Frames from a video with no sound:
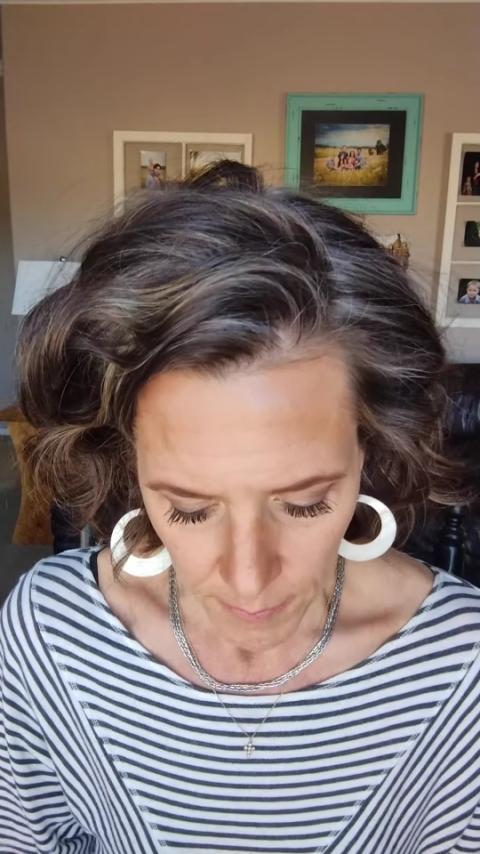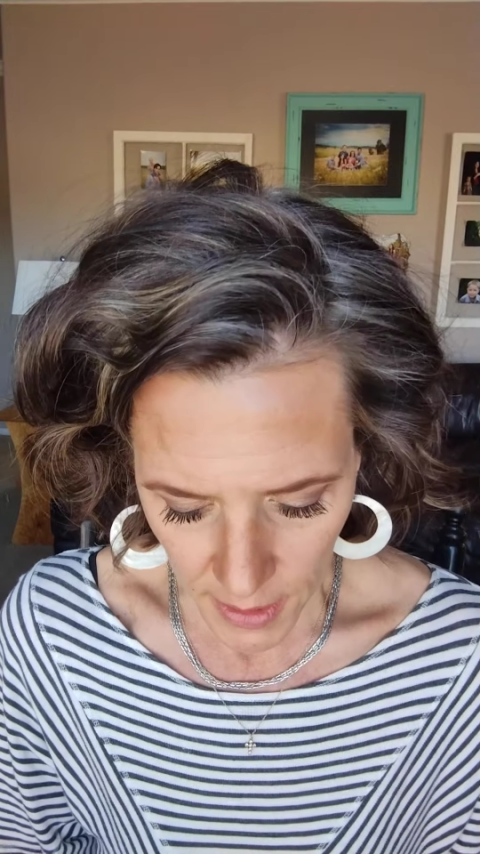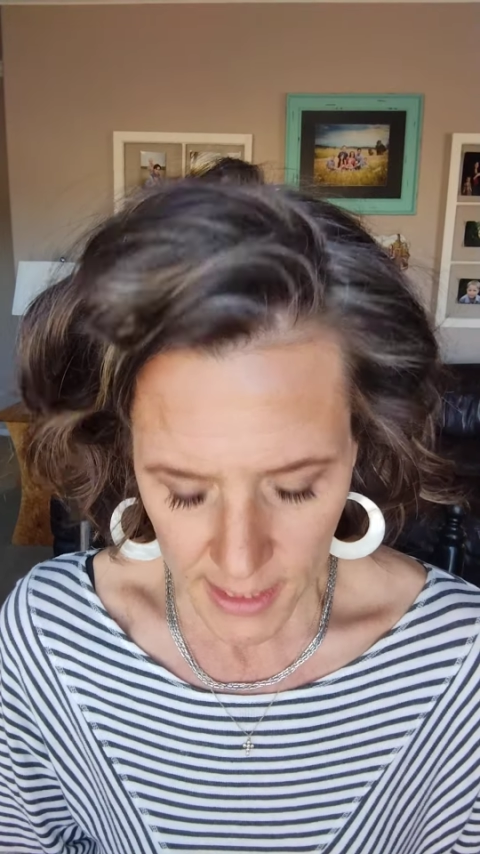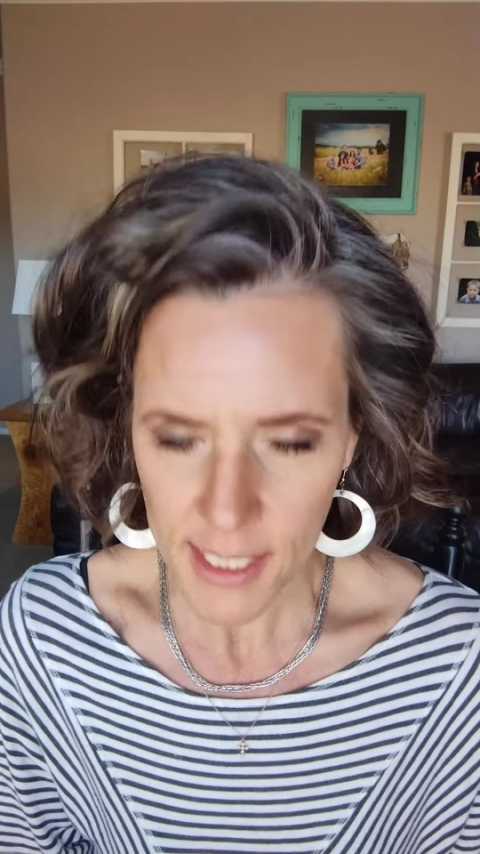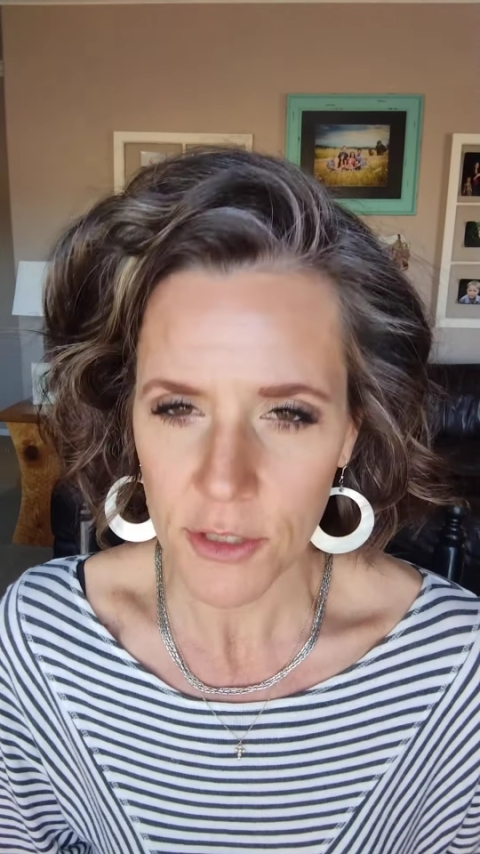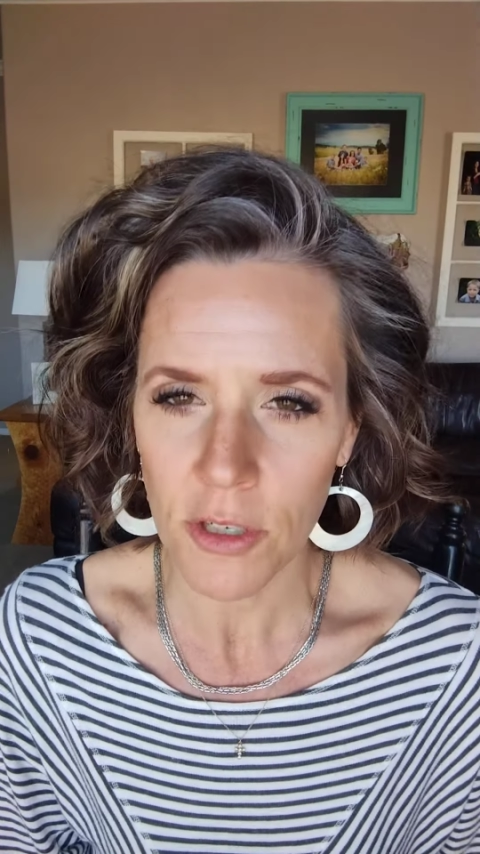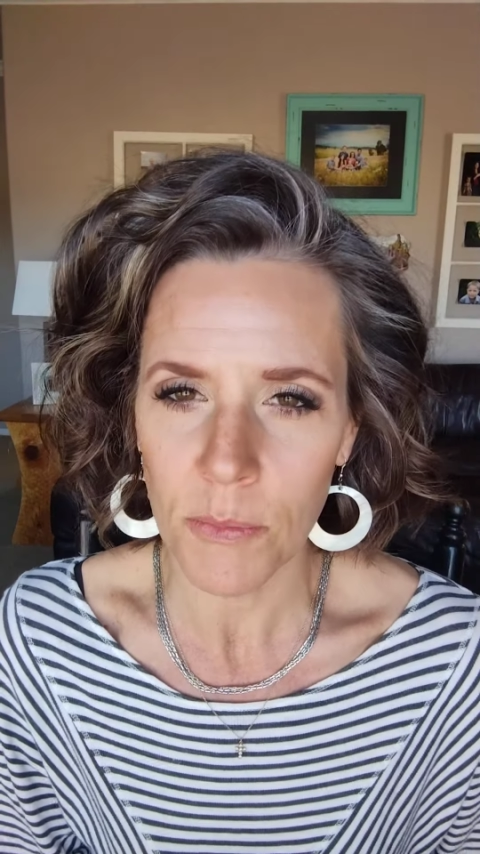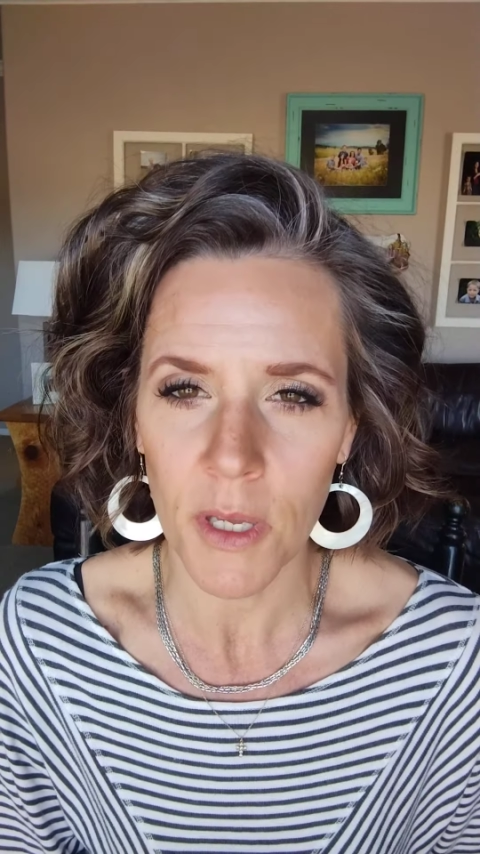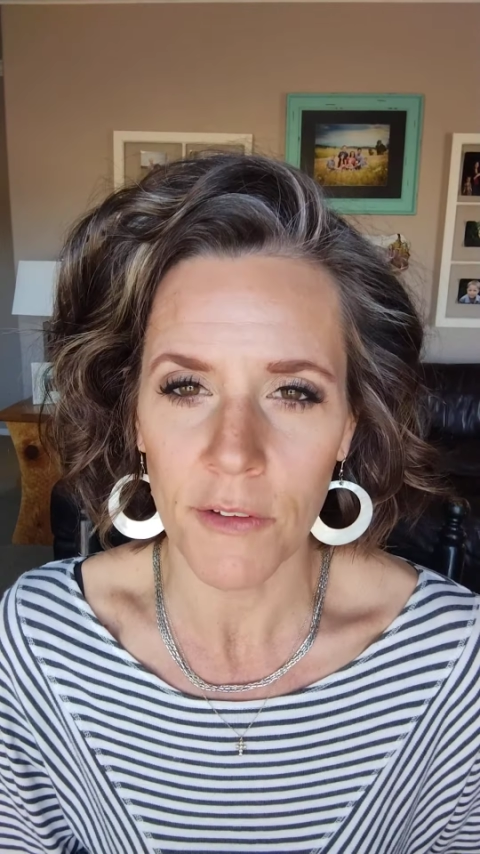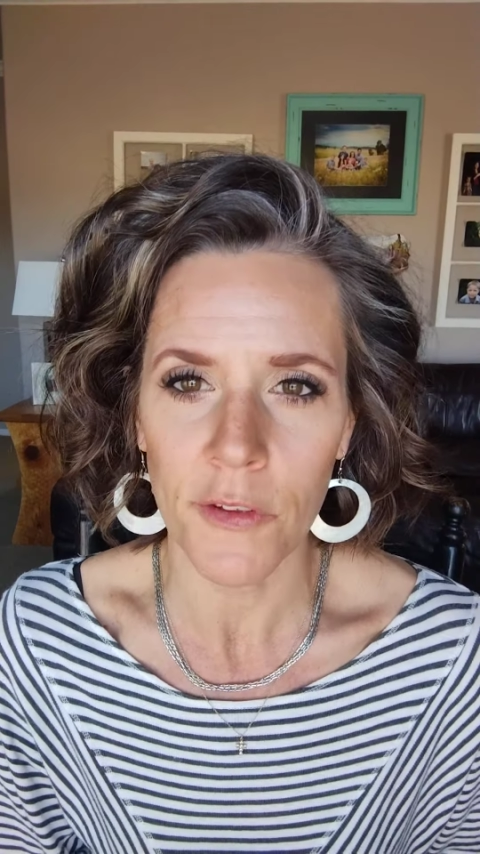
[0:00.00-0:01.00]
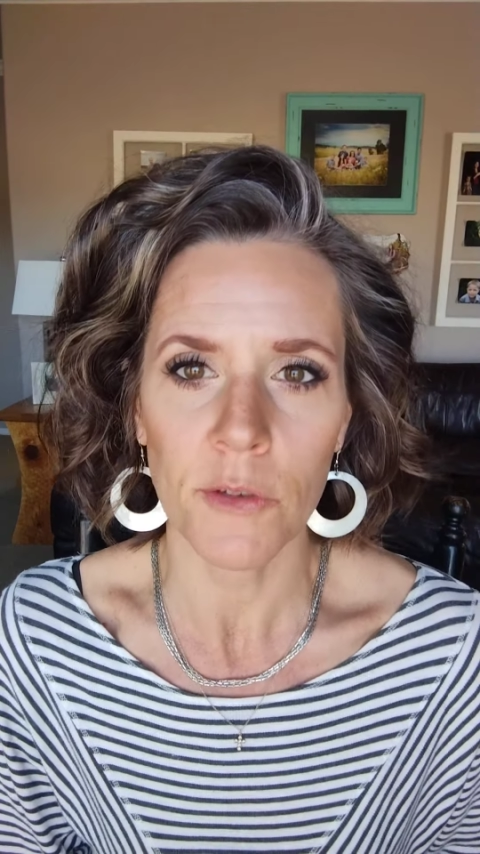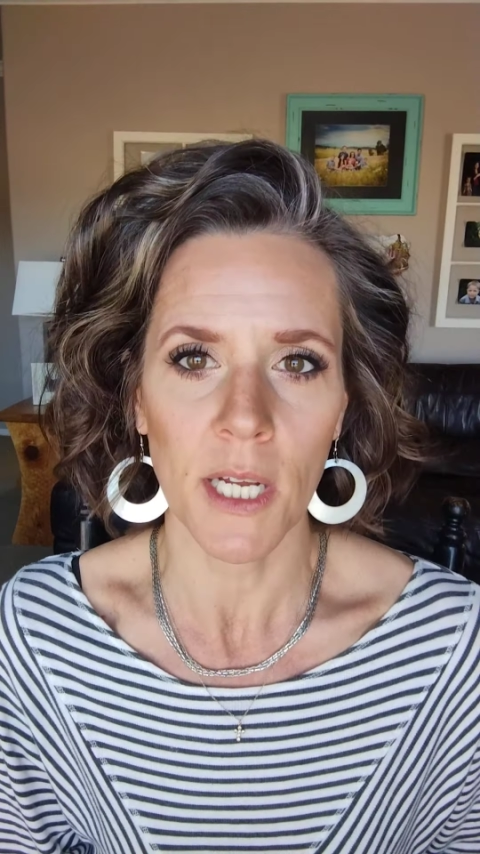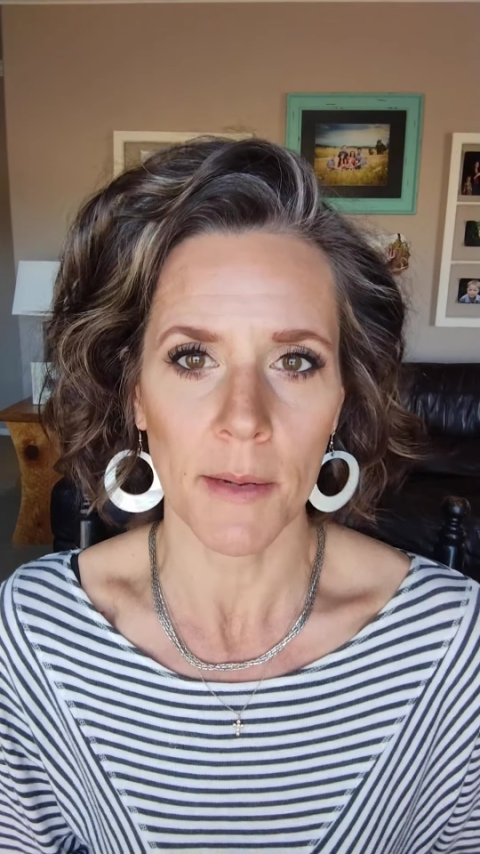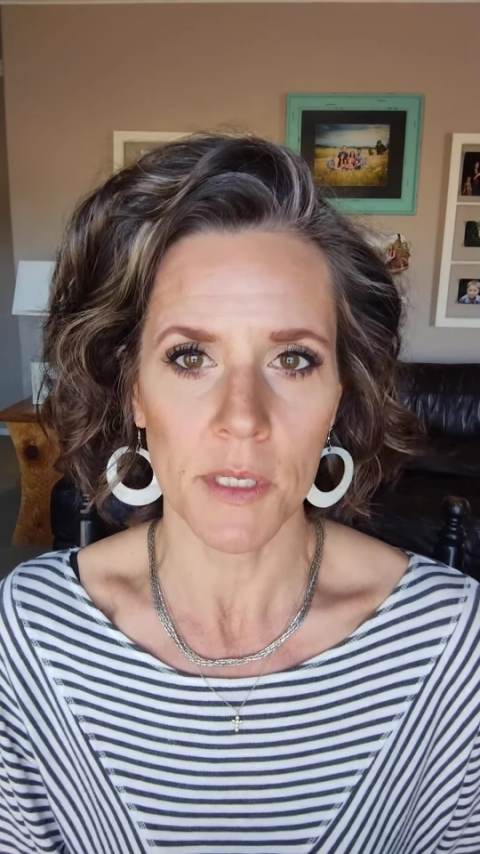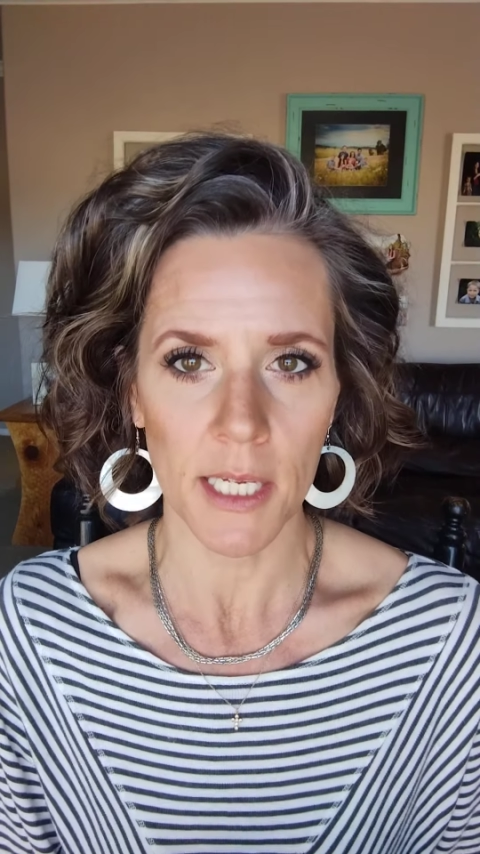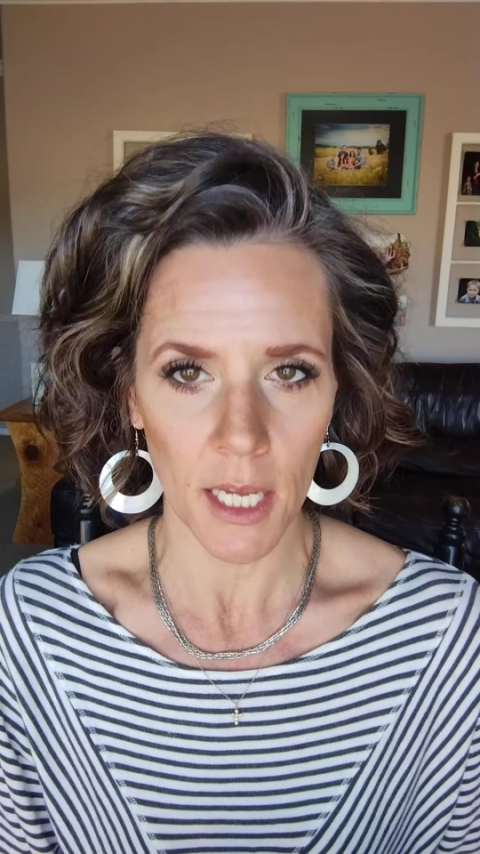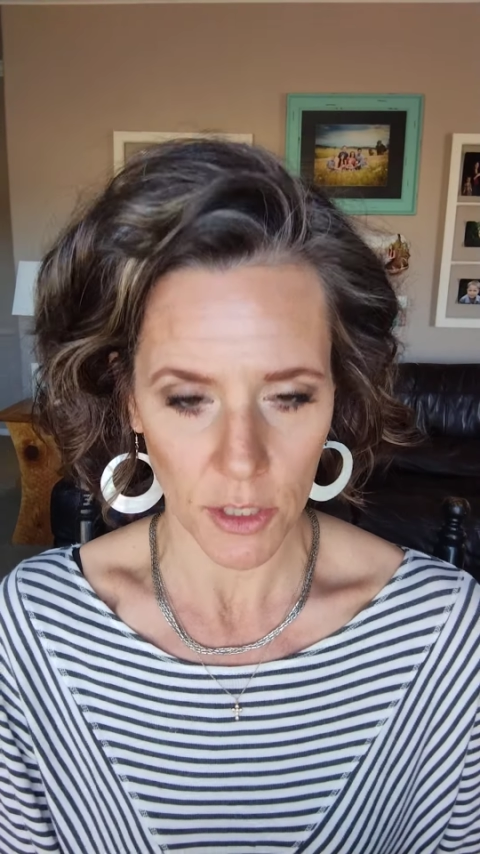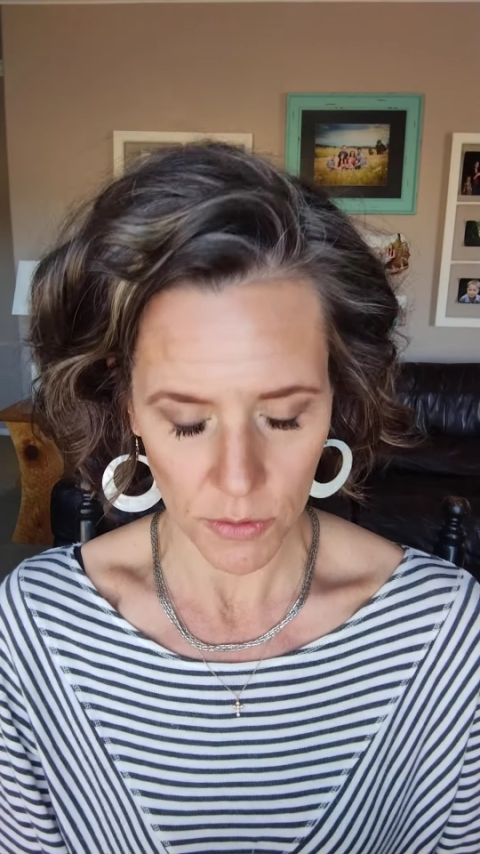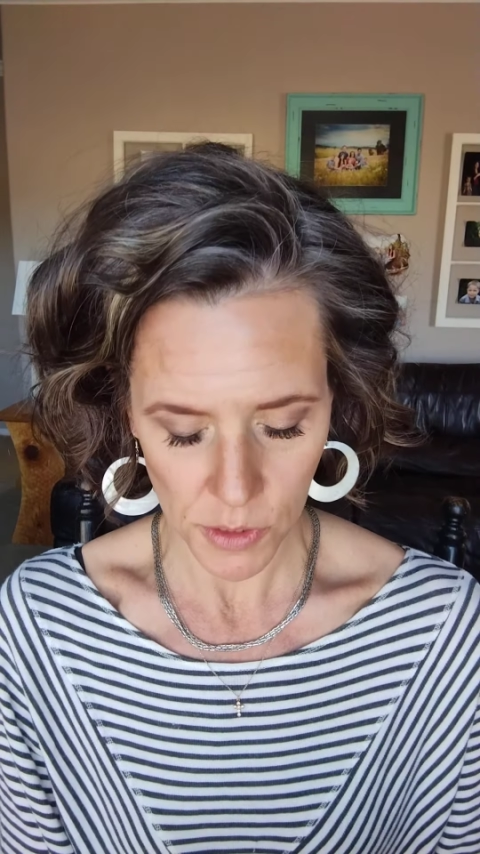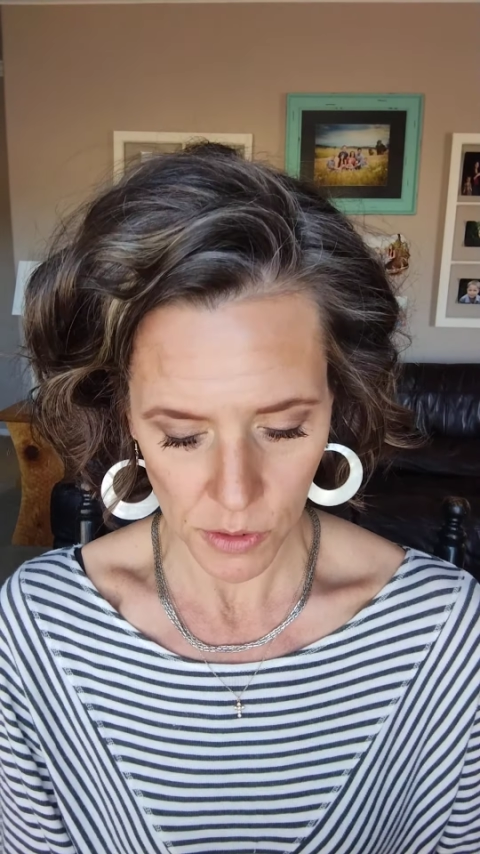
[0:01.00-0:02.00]
because it took me a few times to get
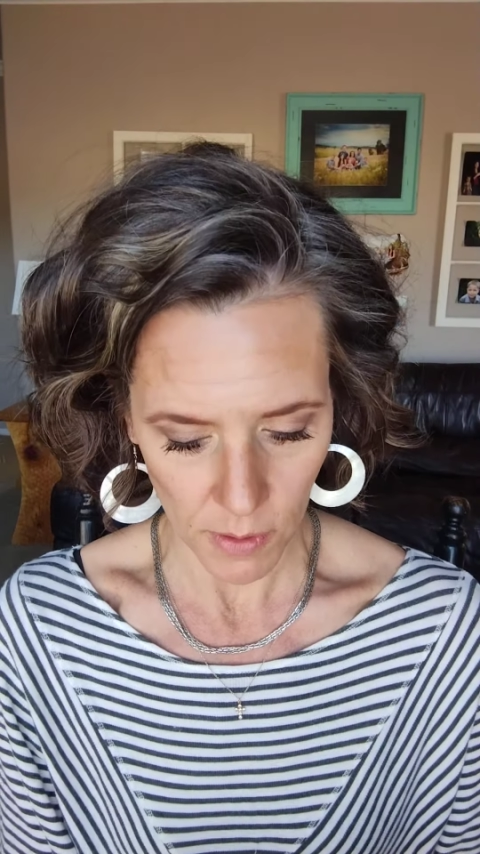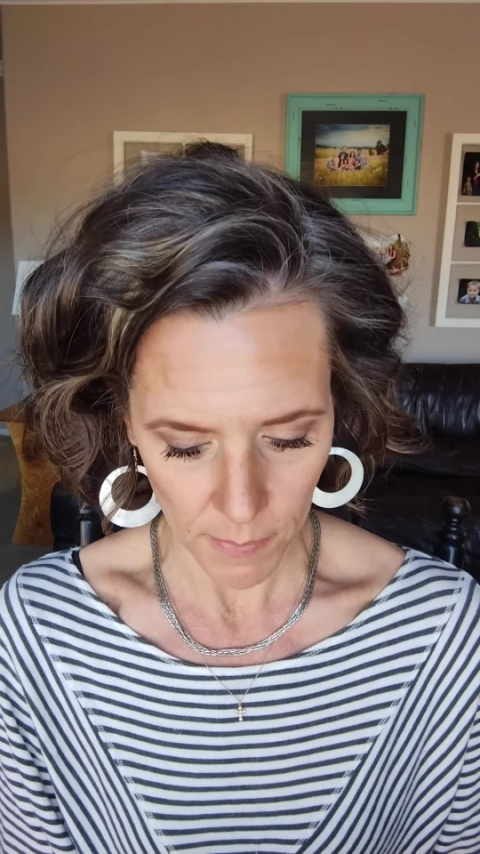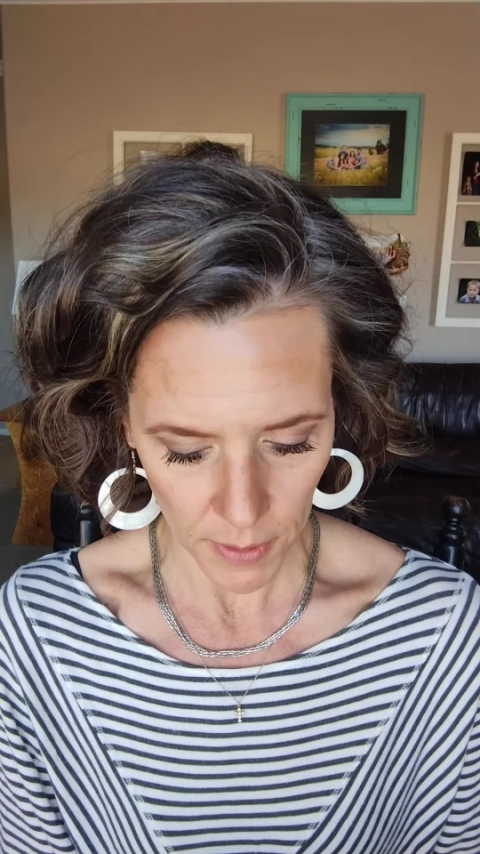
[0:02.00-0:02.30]
used to it,